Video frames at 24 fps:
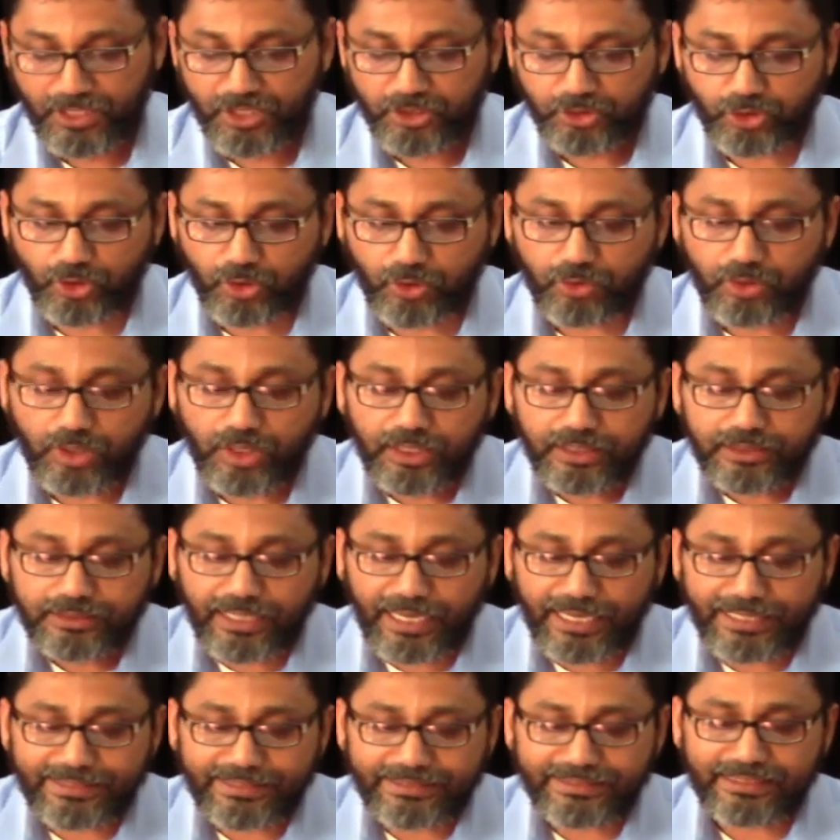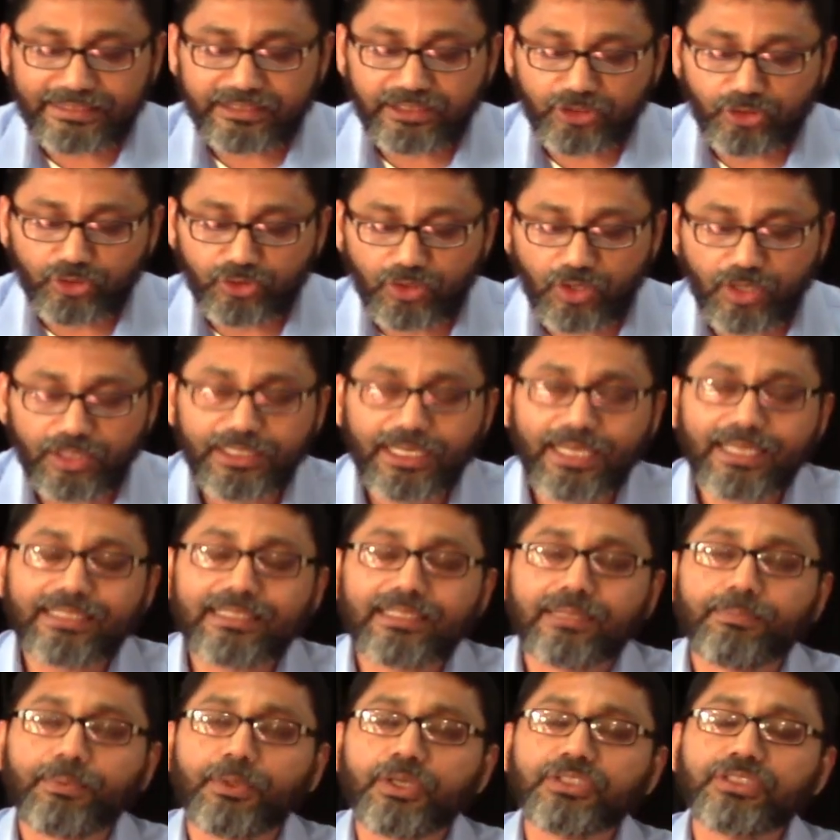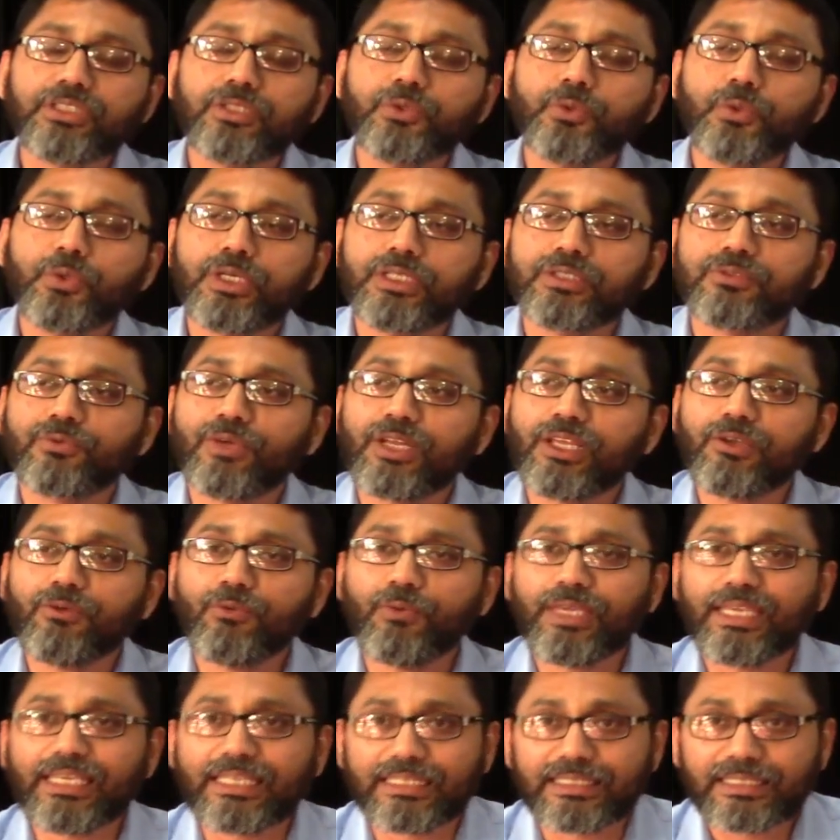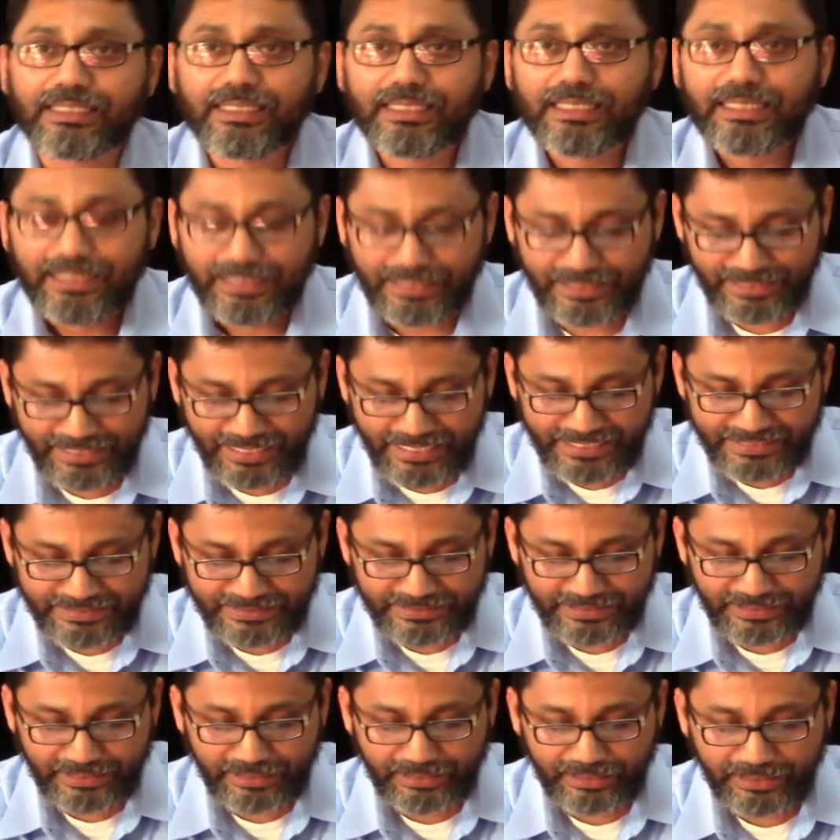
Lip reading: So the hadith continues on, and the person who is very weak in his